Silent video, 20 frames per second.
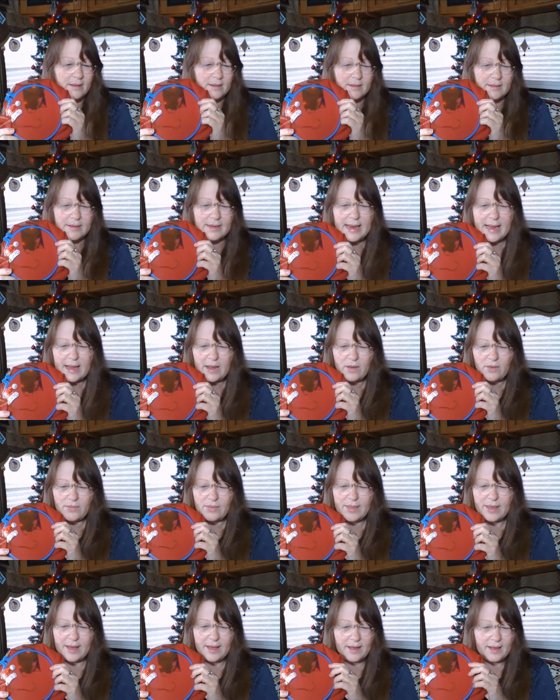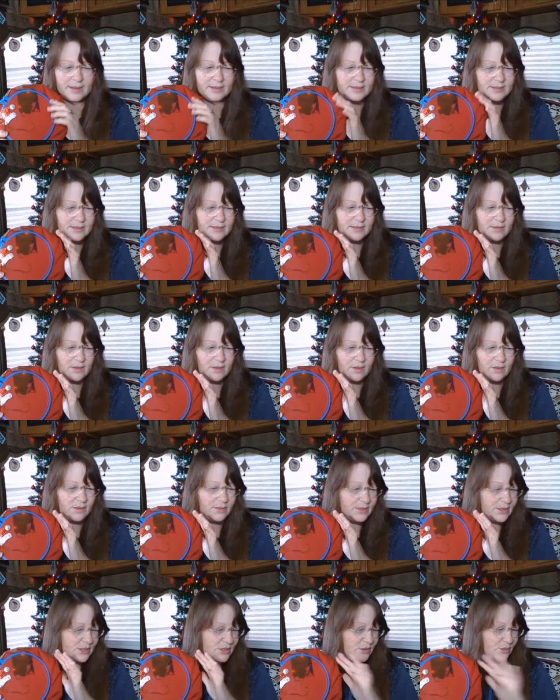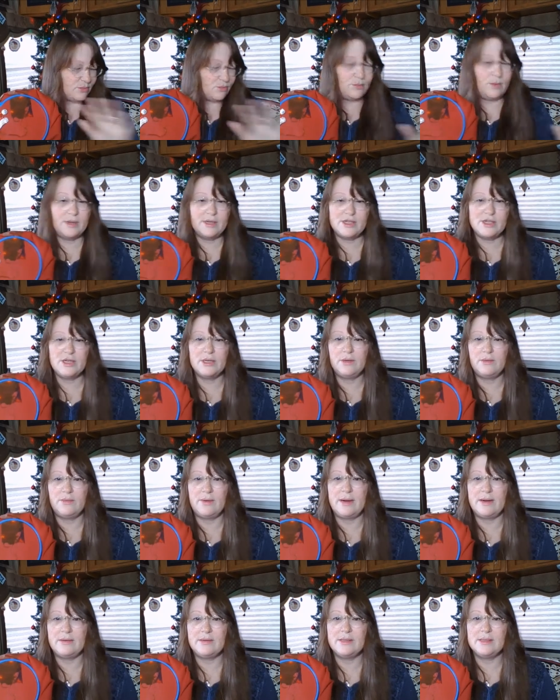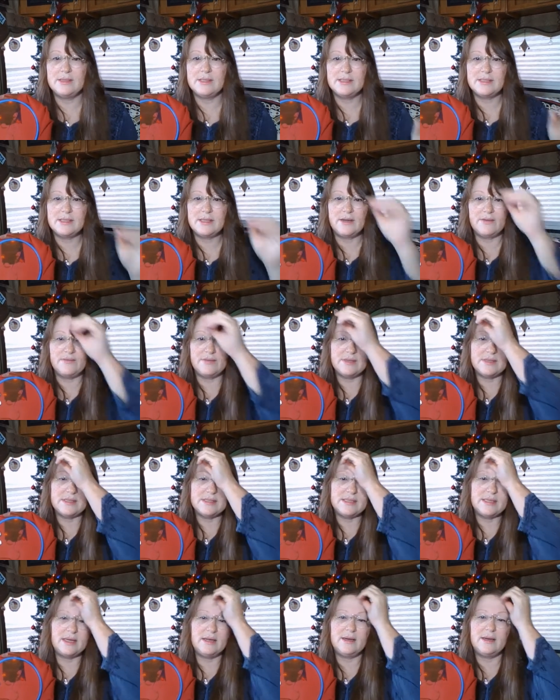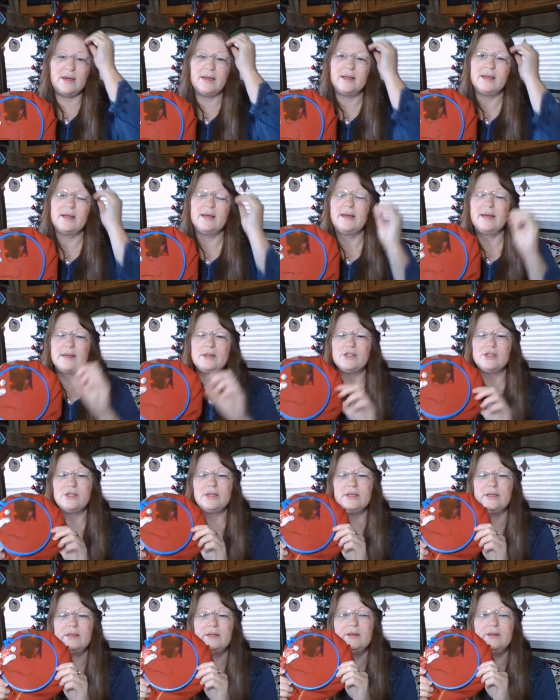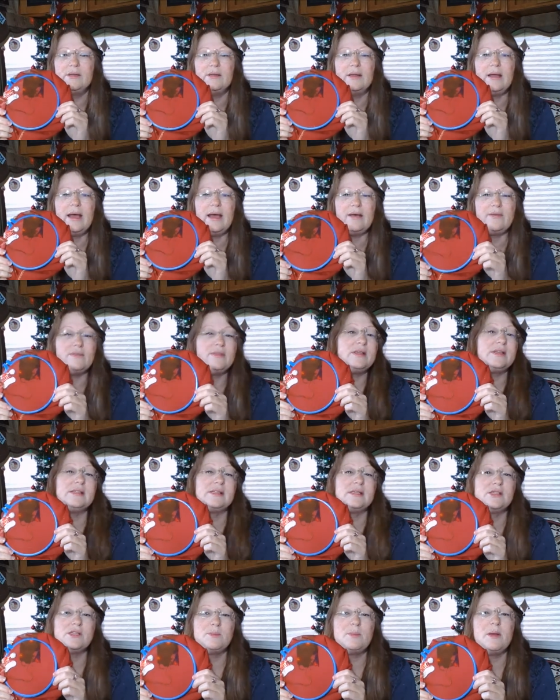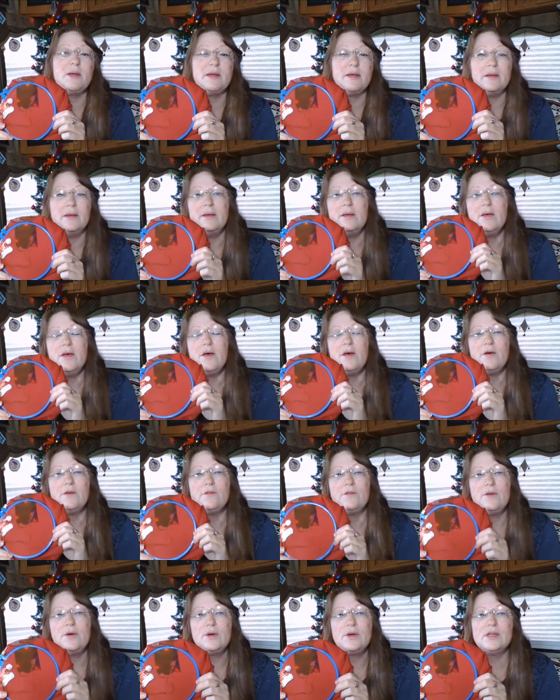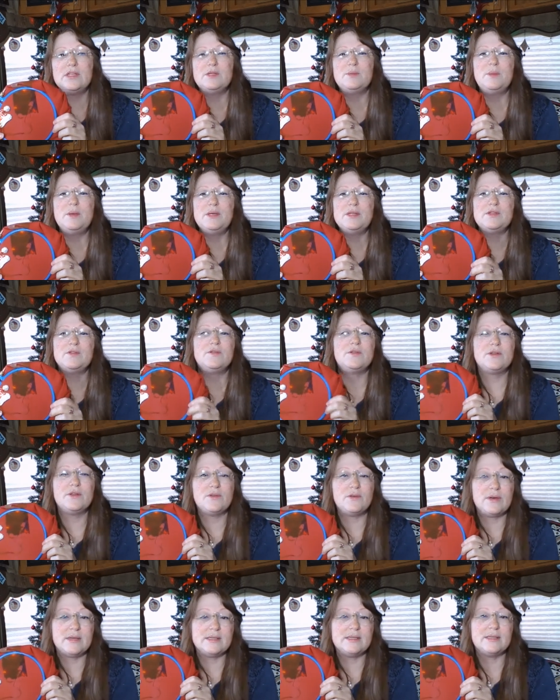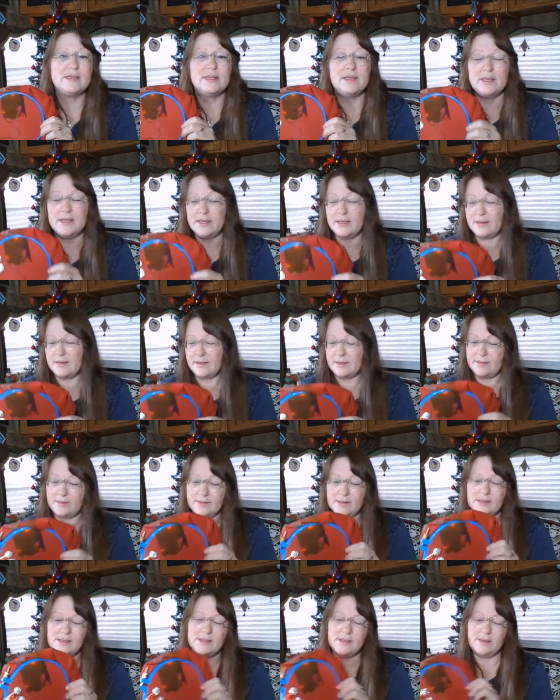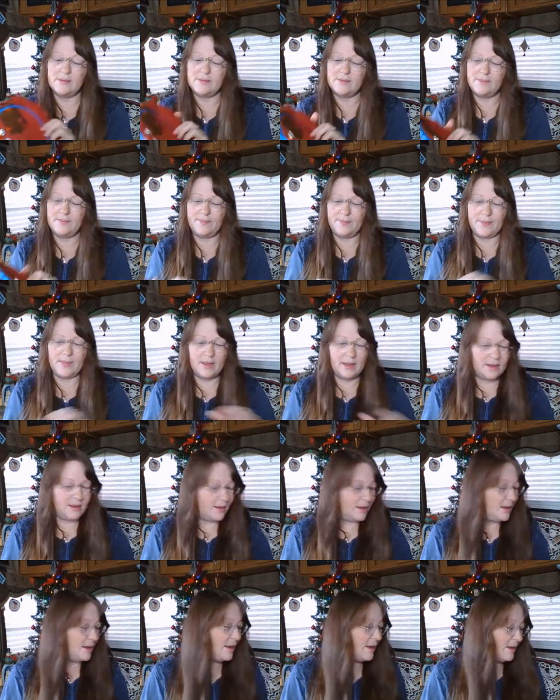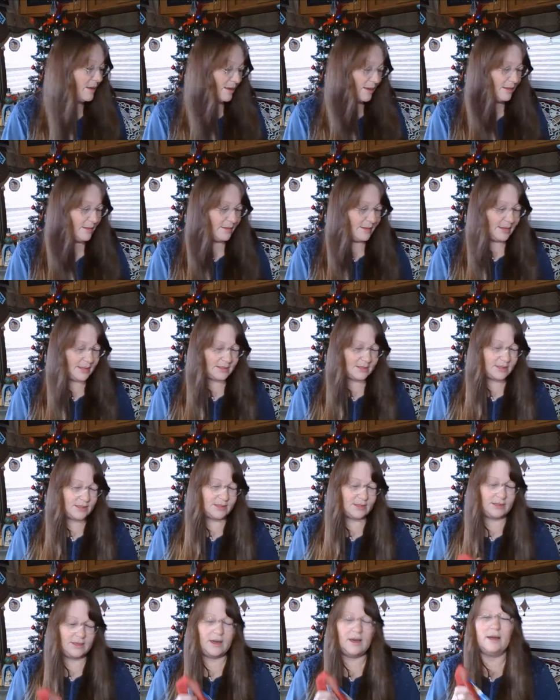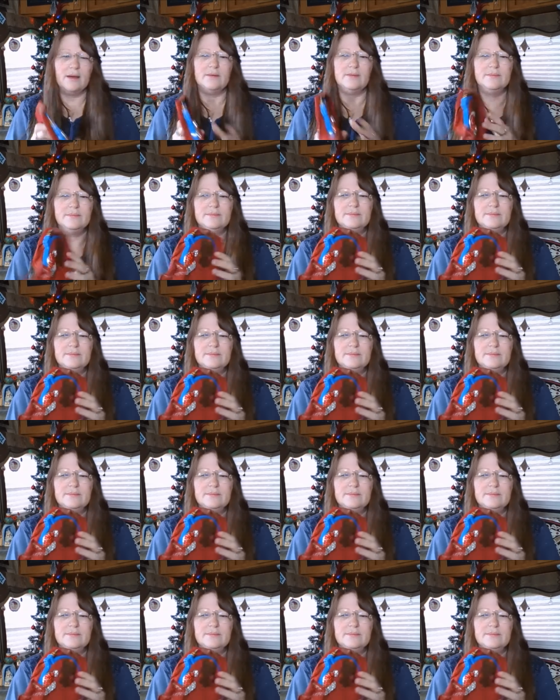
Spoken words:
now that all this rushing around and stuff is done, I can actually have this as my focus piece for the rest of the year. So that's good. Oh.